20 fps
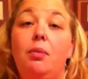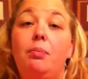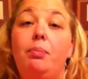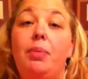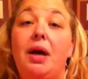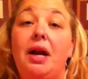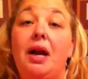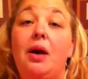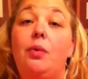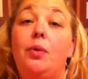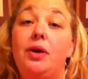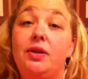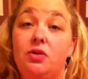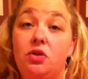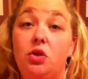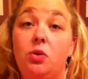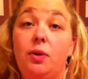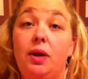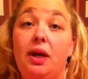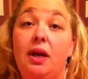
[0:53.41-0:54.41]
but I
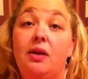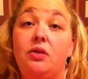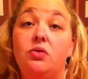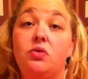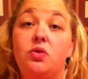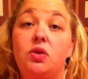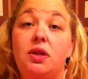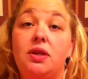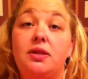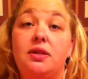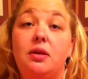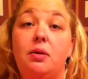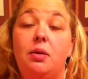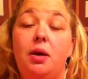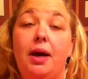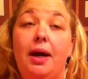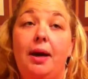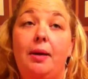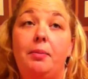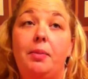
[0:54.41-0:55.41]
was doing exercise
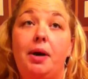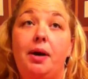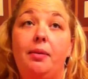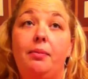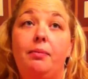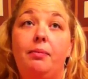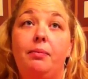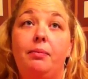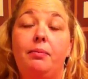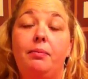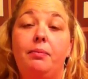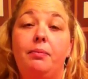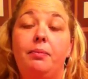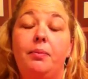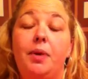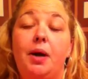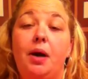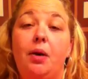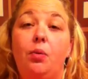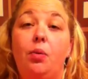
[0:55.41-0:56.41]
at my
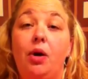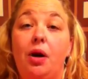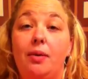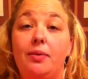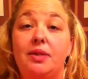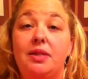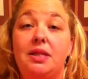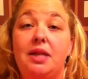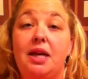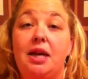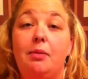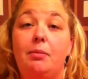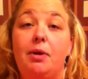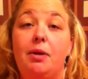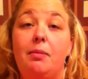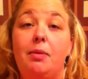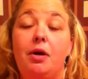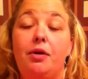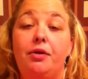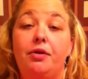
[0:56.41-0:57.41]
where I was staying at
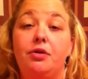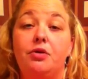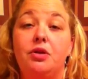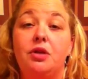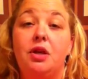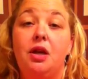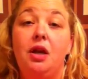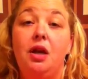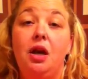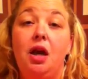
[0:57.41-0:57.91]
my mother's.